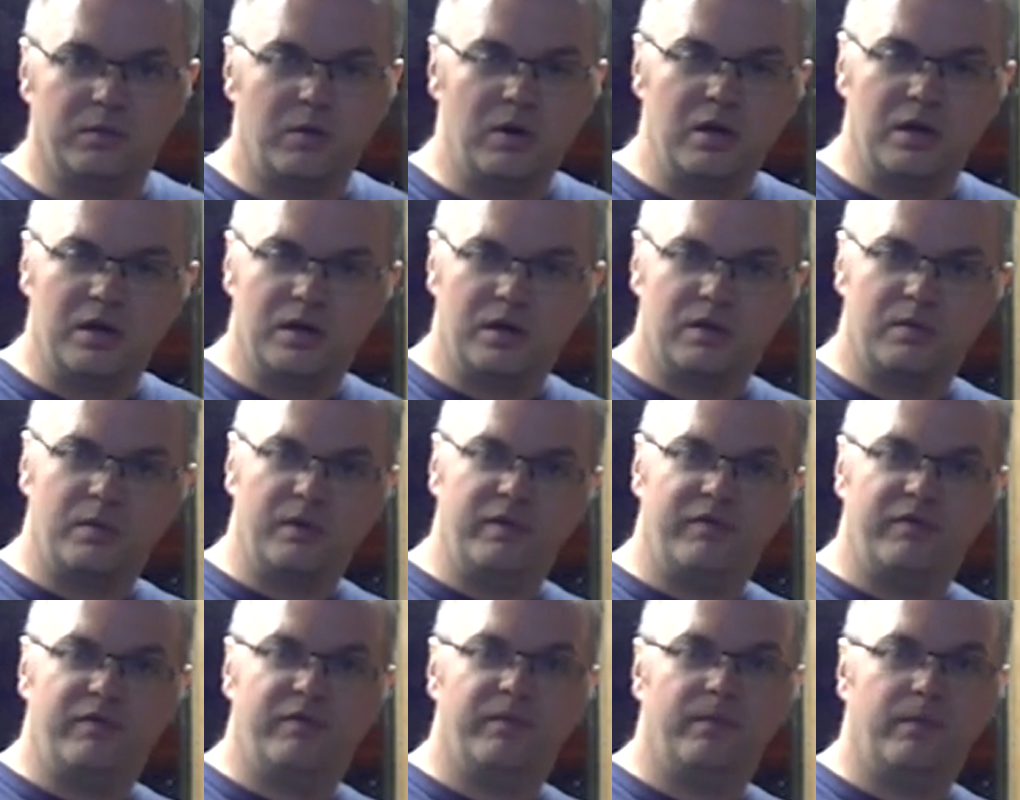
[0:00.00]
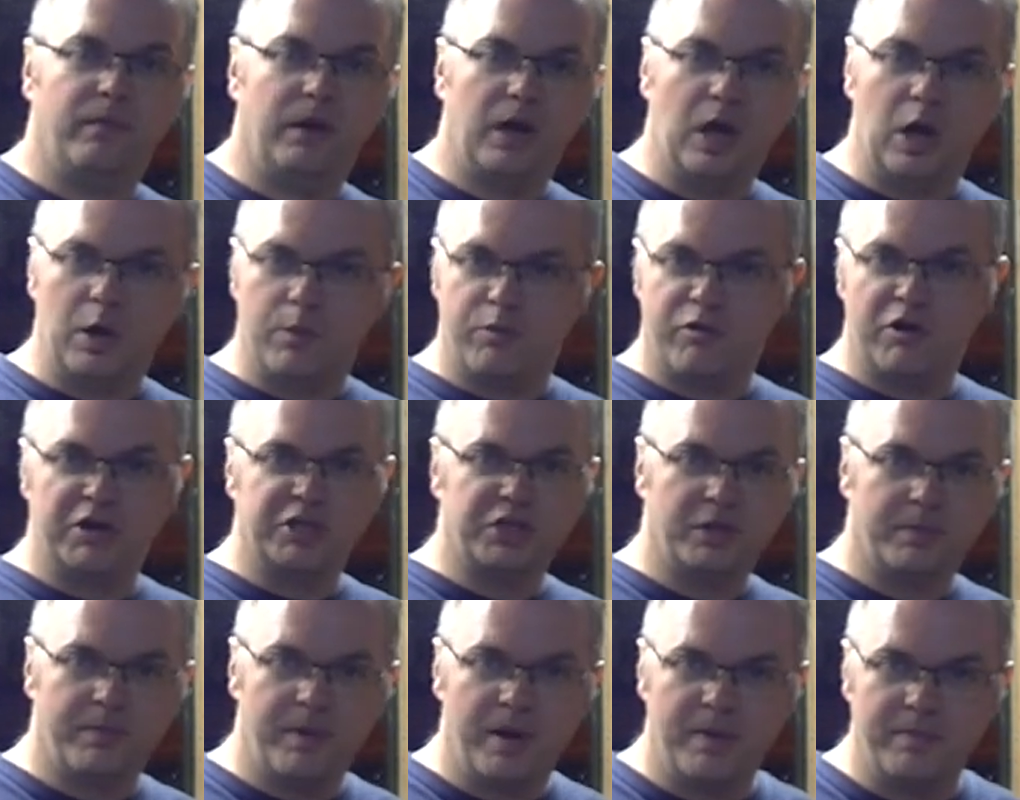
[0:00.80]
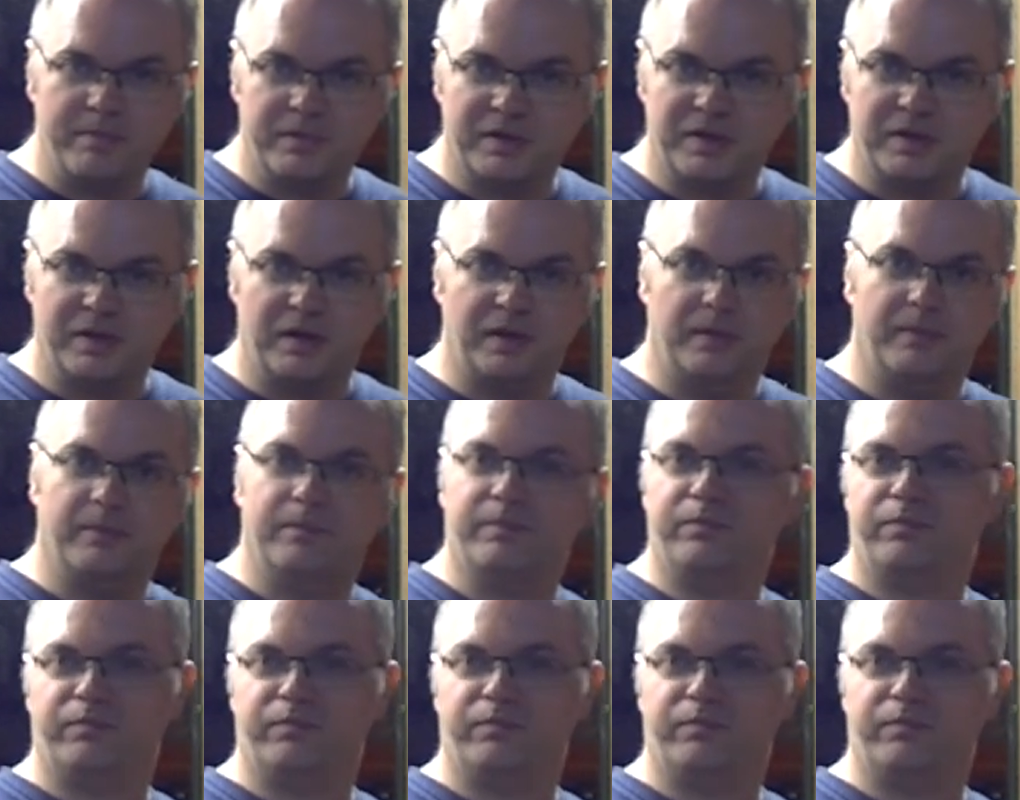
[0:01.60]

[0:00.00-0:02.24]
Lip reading: ones with low pressure pumps that